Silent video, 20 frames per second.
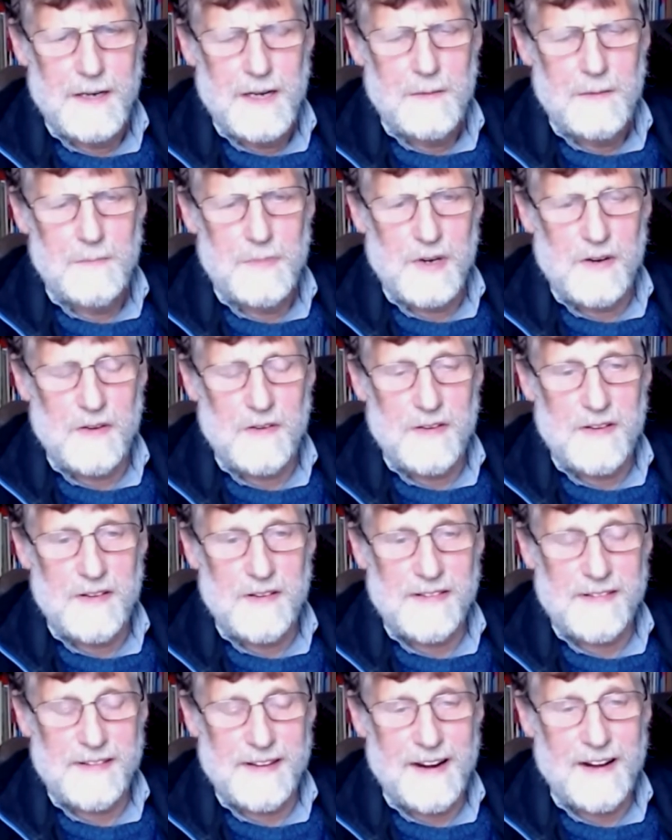Because you
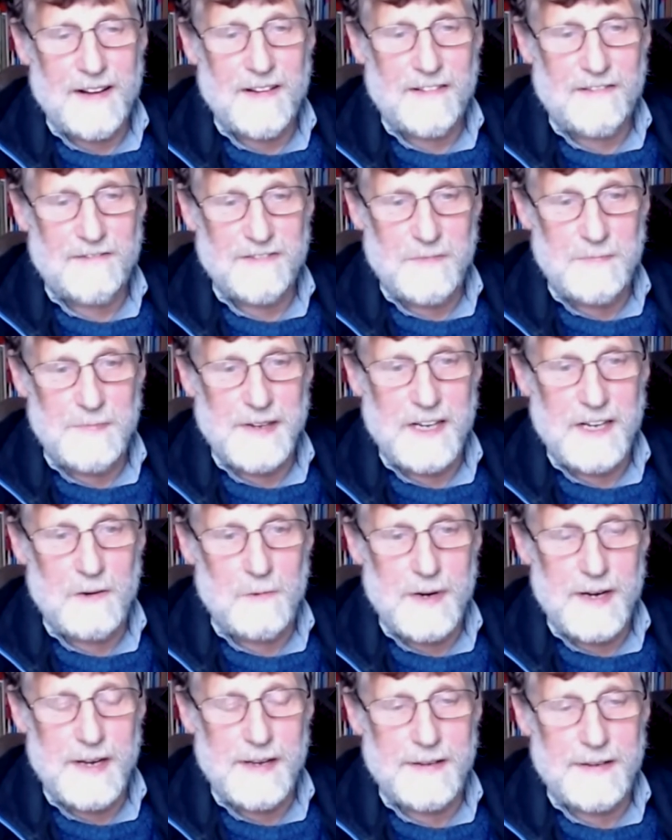start stripping
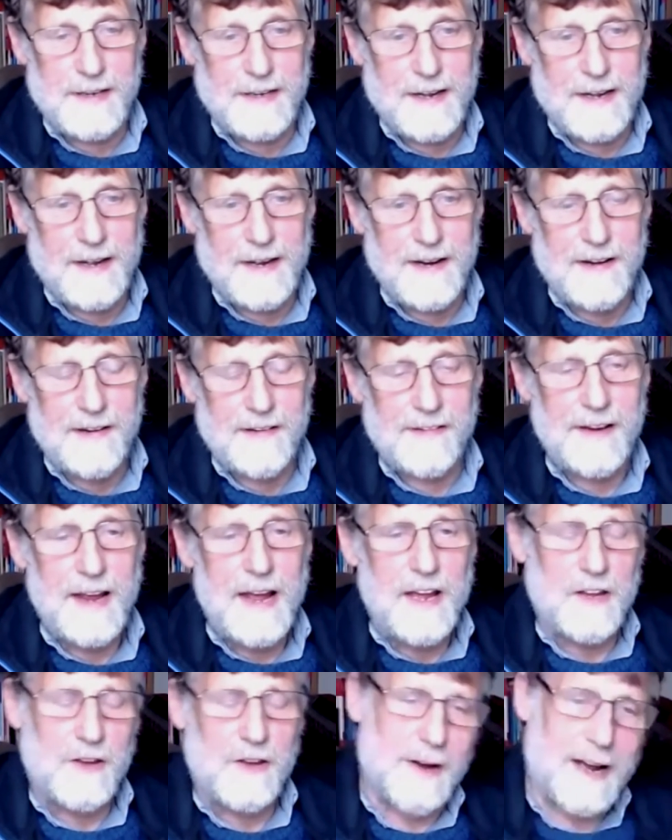away the lies.
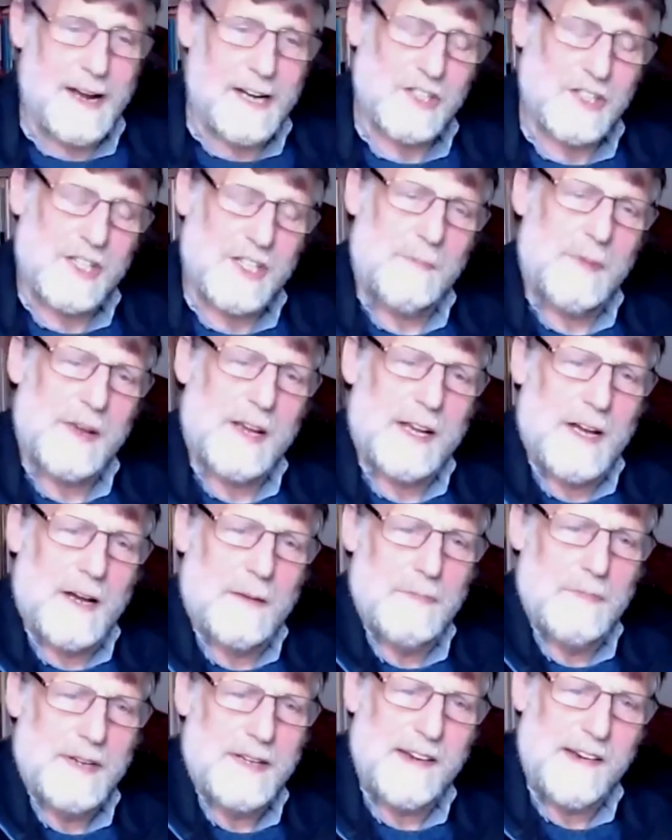You actually
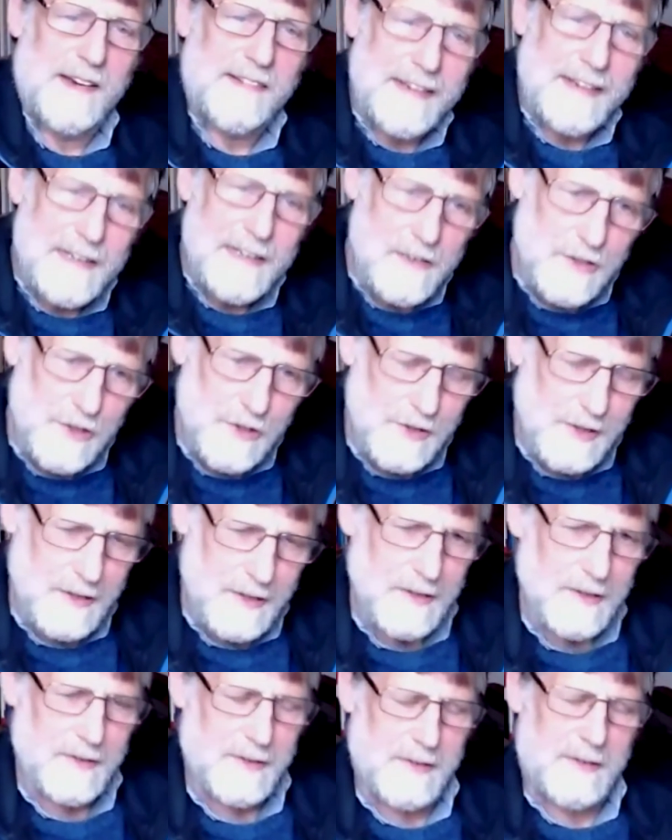become
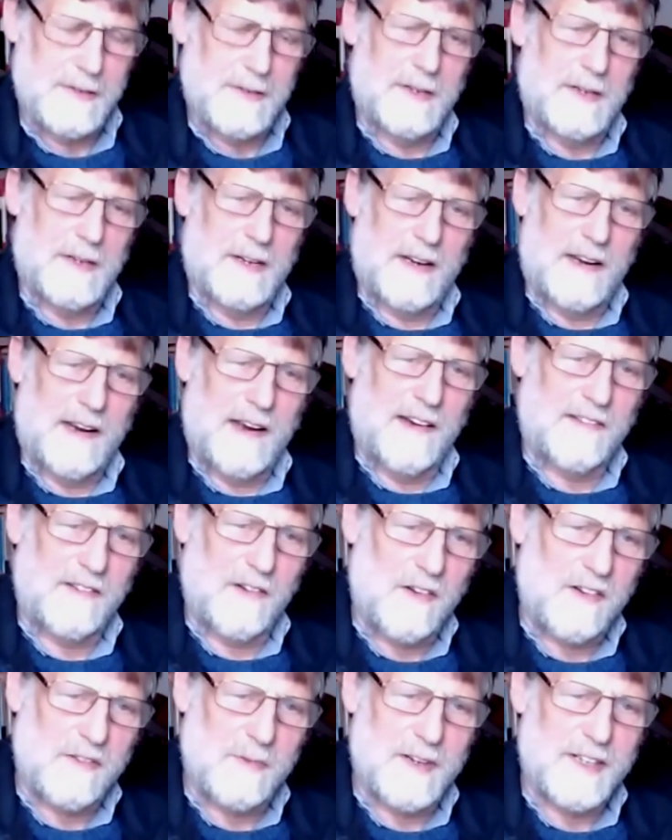disillusioned, as
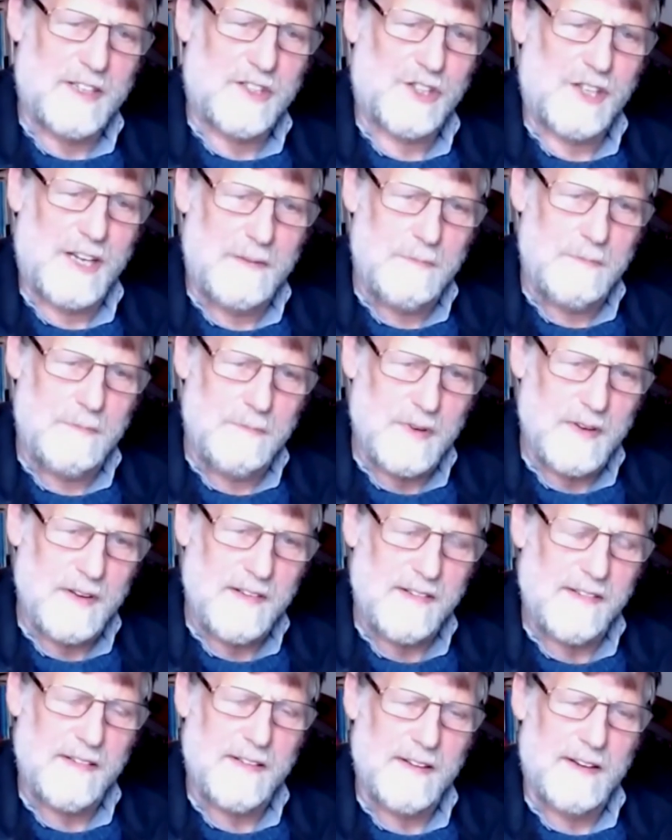Oswald Chambers,
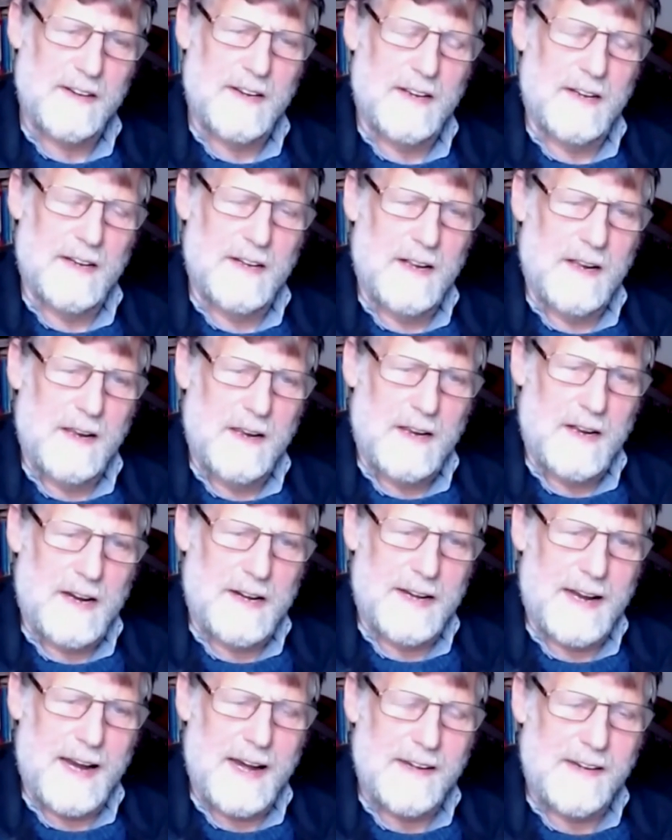a
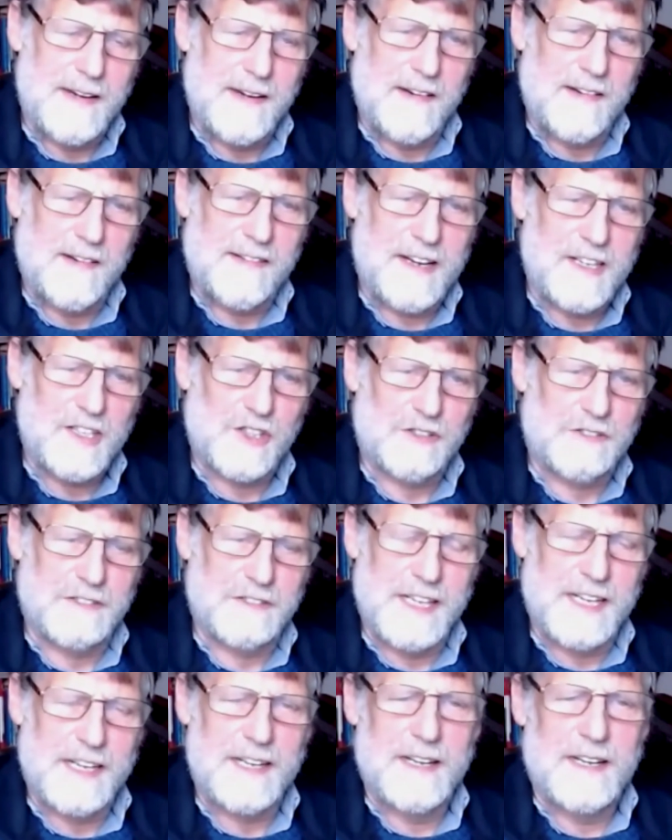19th
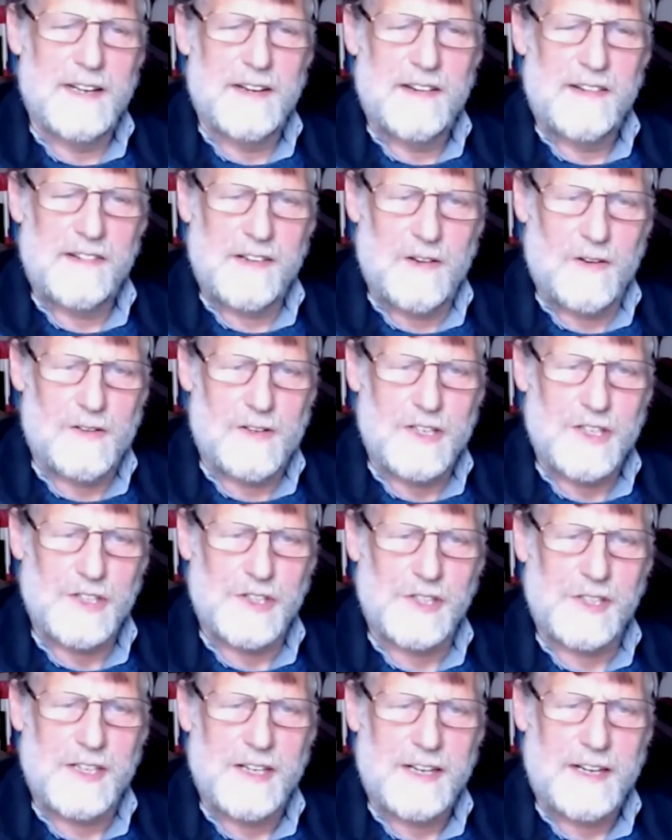century Scottish
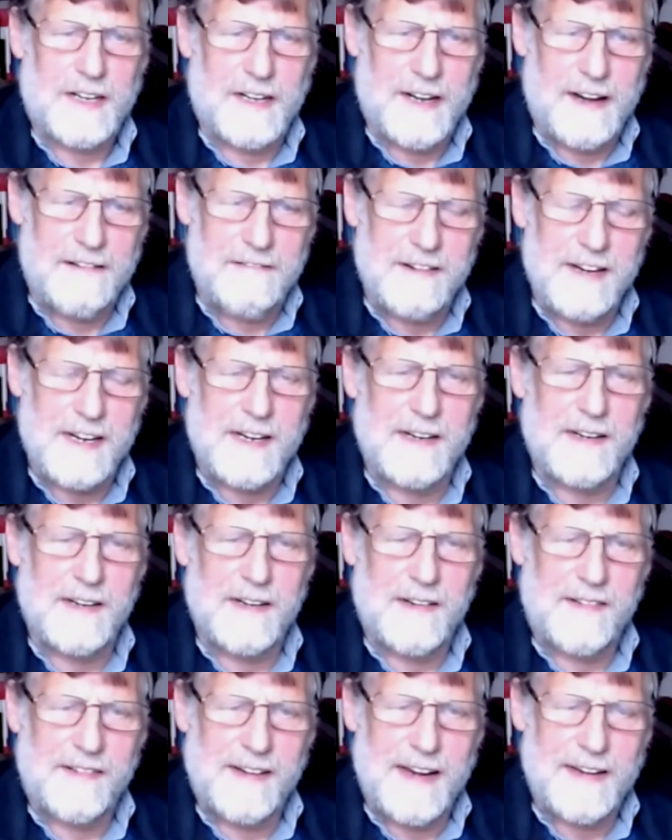cleric,
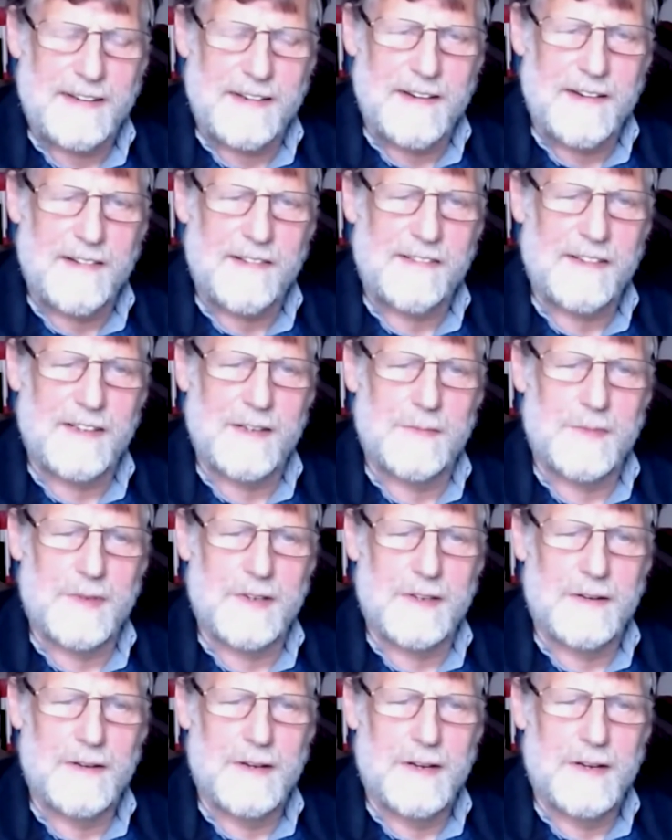said in a sermon.